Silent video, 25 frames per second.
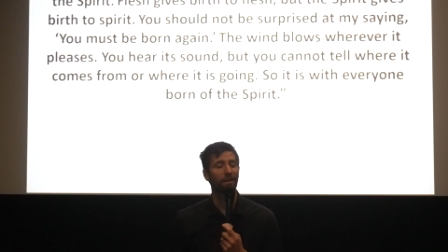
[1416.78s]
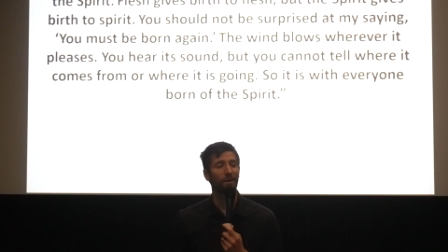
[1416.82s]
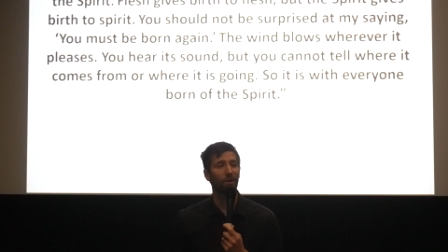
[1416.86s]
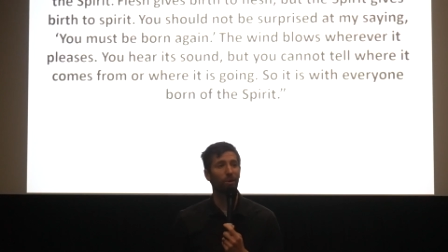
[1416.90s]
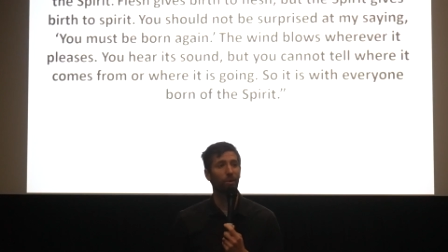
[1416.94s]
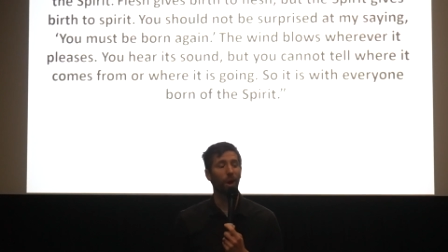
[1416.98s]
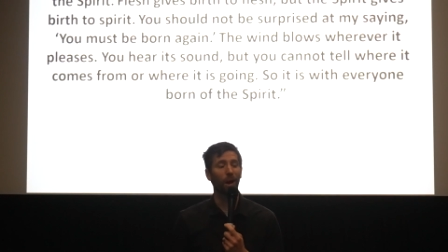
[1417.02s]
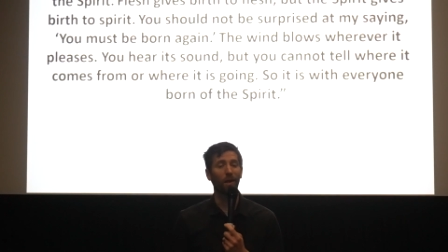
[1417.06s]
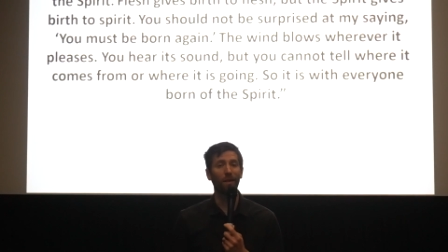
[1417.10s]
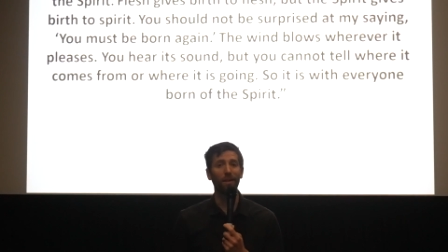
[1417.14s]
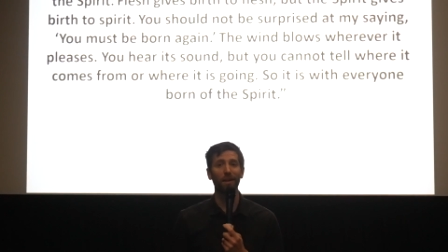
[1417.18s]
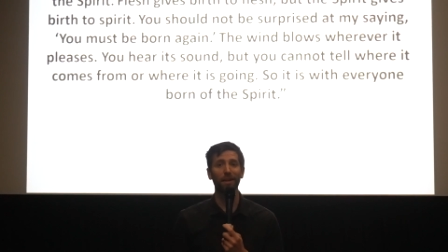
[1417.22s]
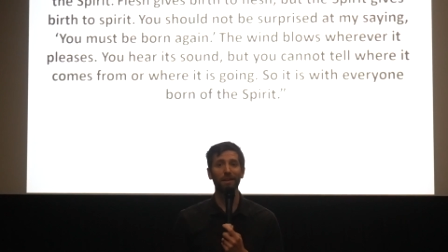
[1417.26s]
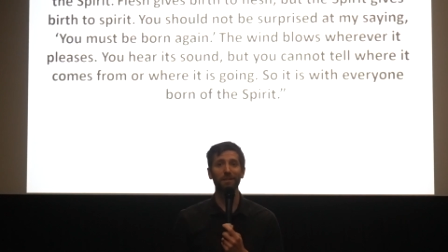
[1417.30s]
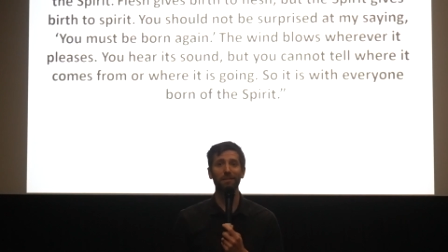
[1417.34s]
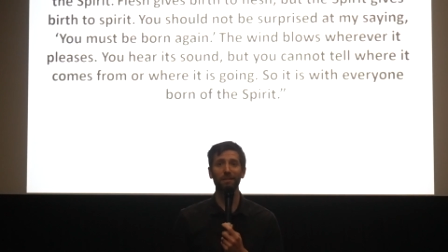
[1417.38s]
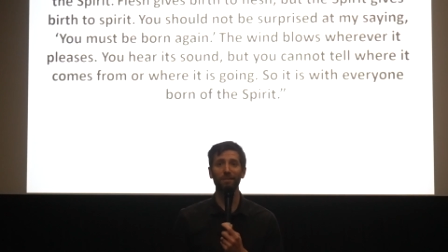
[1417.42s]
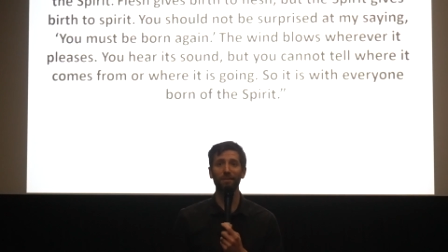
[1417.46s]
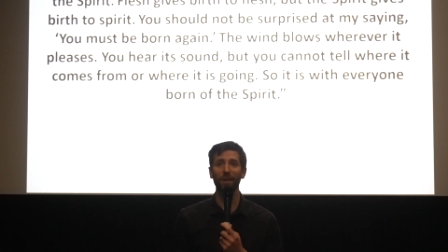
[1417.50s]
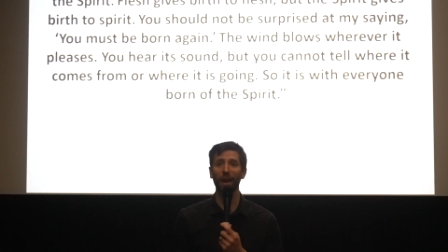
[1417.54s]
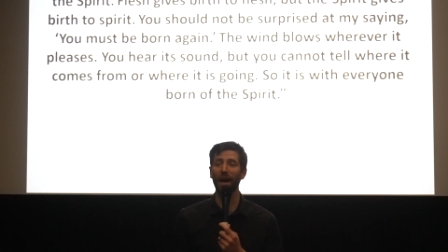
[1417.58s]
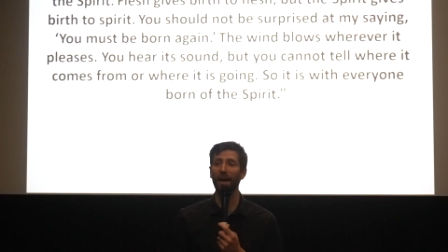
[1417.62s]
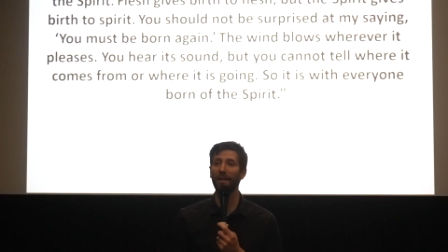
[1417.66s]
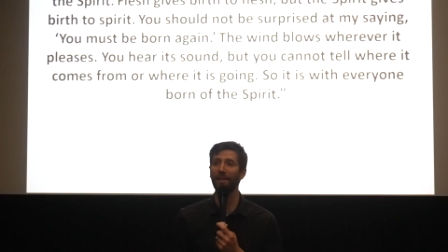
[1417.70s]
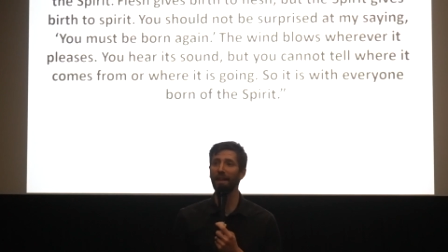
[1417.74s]
qualities
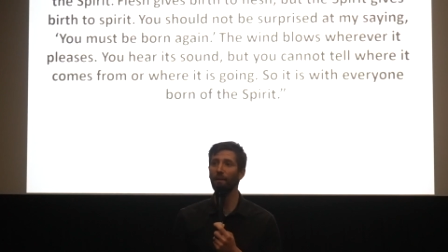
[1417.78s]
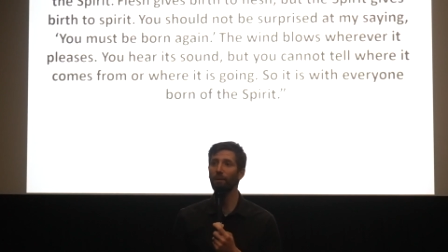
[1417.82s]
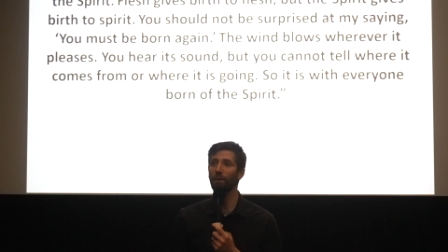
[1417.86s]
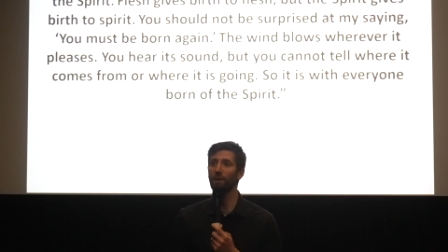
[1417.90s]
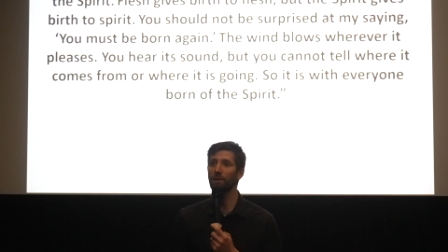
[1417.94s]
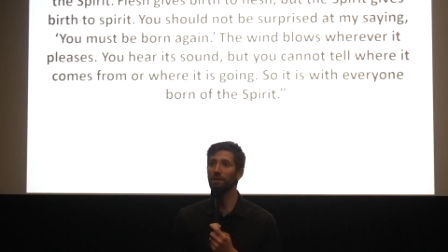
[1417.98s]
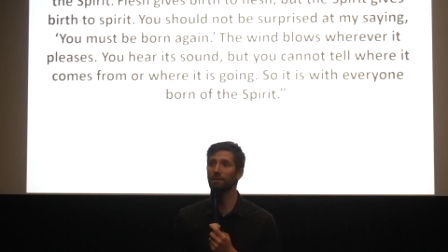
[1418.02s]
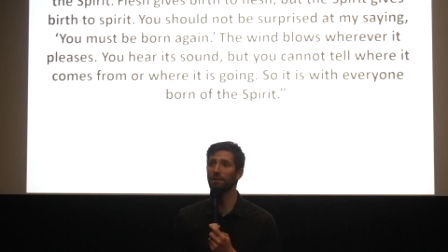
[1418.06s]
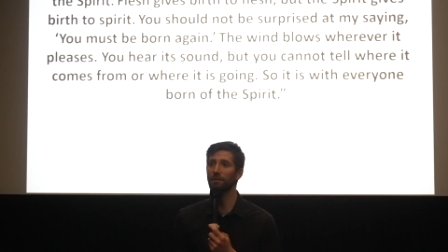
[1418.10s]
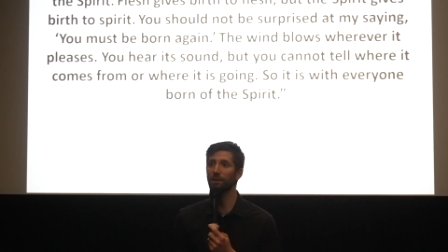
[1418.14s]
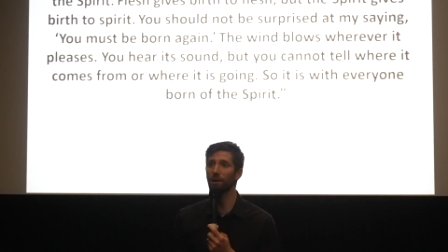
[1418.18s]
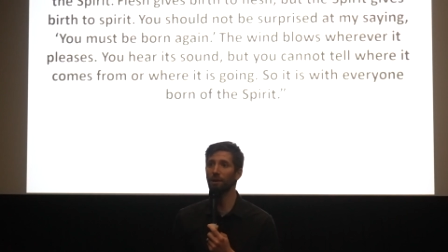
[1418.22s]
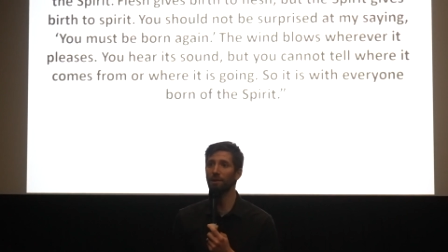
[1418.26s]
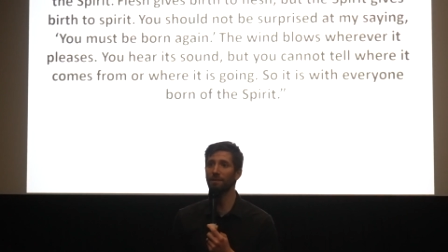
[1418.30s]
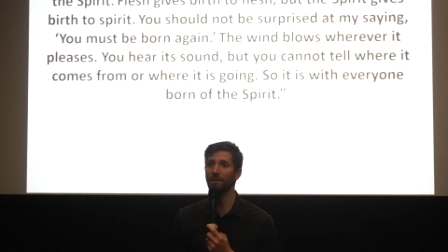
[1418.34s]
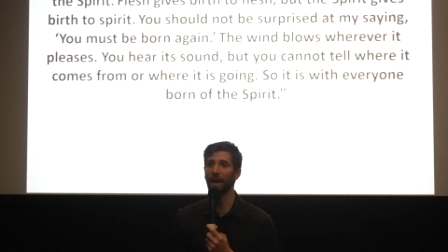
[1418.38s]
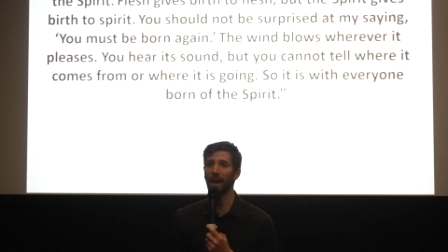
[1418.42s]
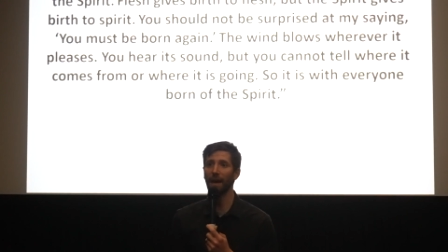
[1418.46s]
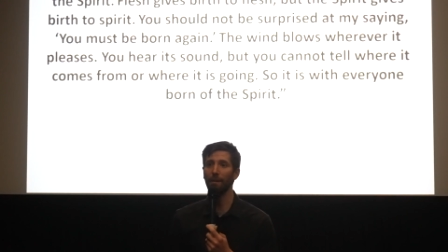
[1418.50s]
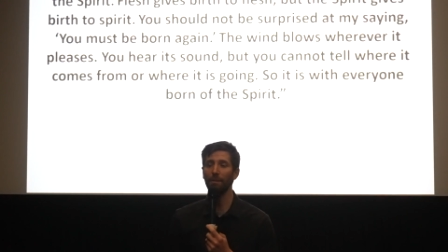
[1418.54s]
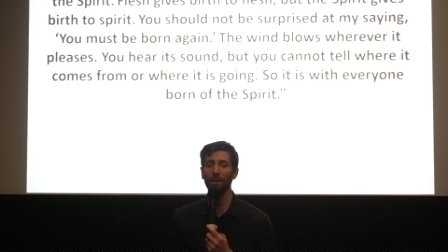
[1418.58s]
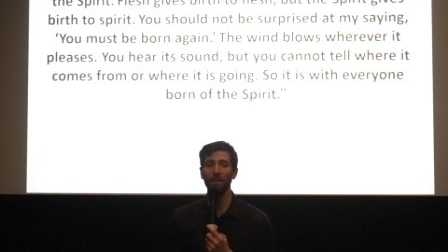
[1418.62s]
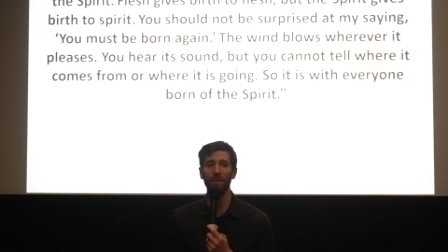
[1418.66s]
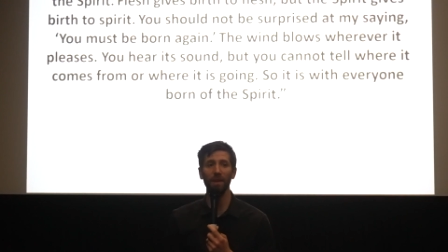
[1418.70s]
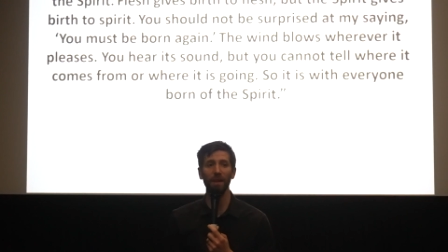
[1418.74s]
of God that we just looked
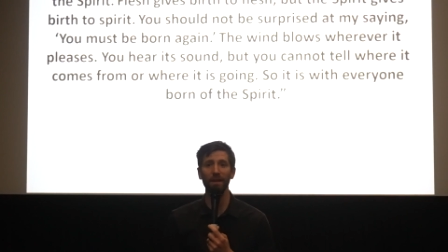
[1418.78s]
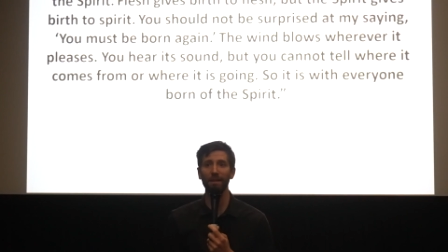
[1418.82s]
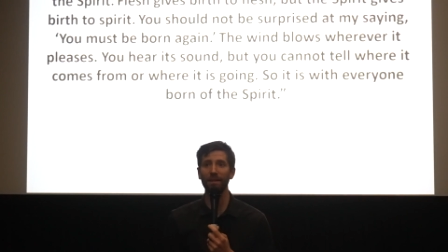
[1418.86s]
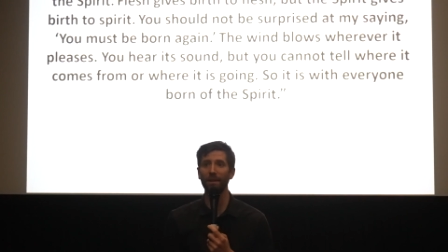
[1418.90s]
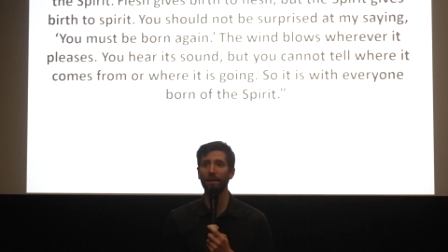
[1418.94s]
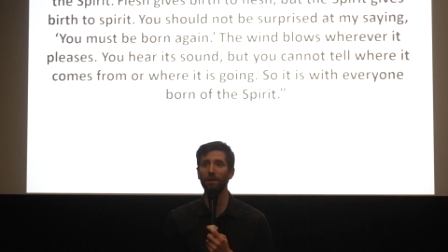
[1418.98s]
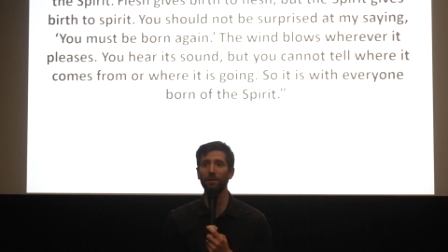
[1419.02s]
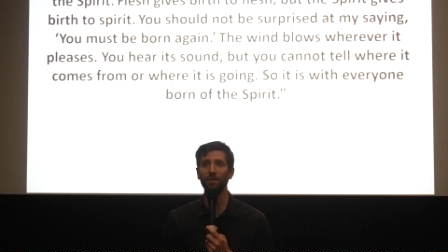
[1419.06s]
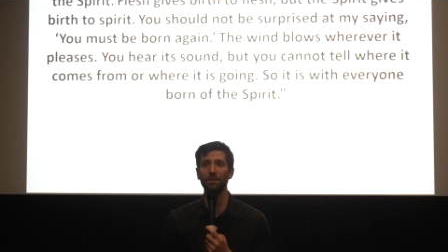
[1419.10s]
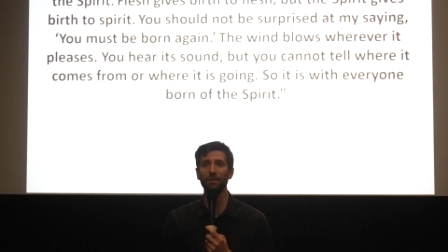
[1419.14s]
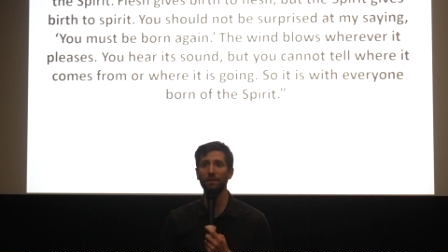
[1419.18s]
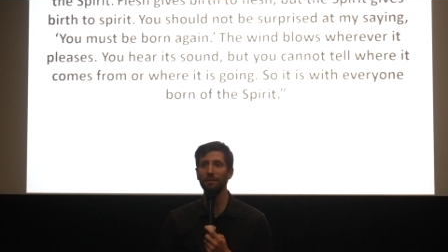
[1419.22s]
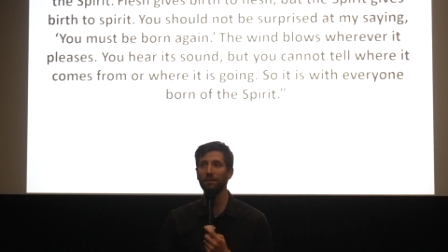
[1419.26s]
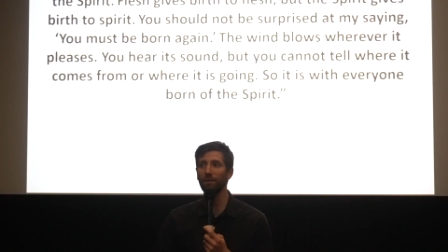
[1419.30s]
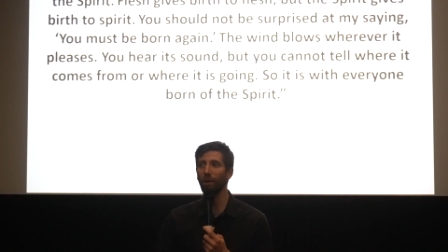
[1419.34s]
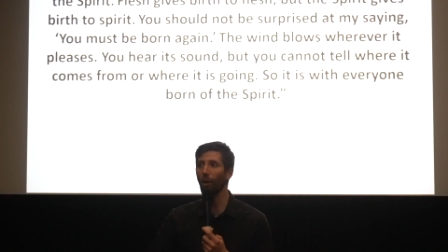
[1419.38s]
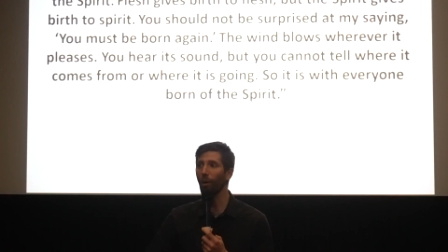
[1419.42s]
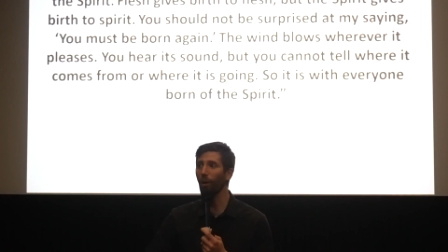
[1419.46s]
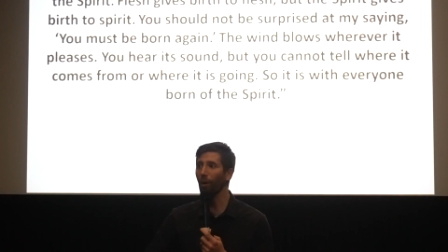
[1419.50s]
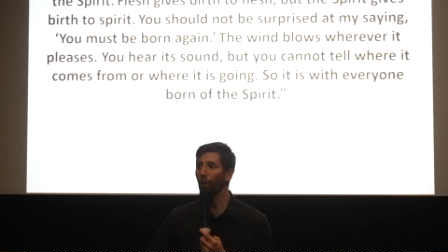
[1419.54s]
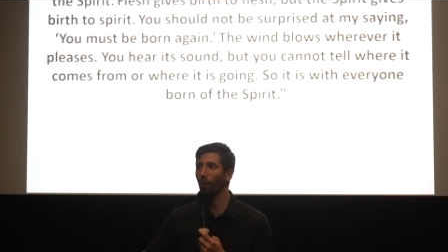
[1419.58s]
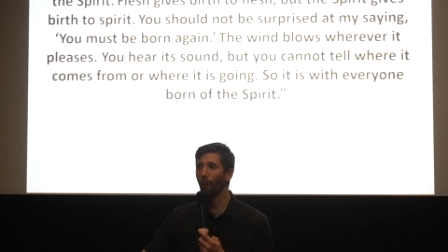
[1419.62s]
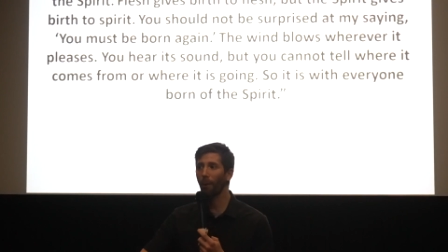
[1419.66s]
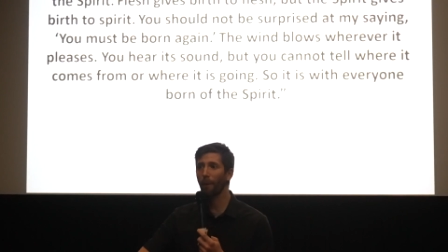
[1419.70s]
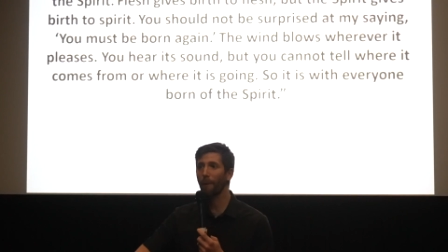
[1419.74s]
at, but then there's this
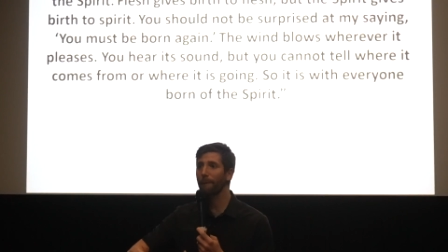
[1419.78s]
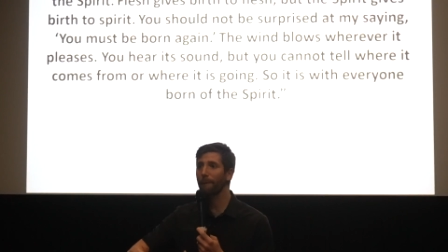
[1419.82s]
whole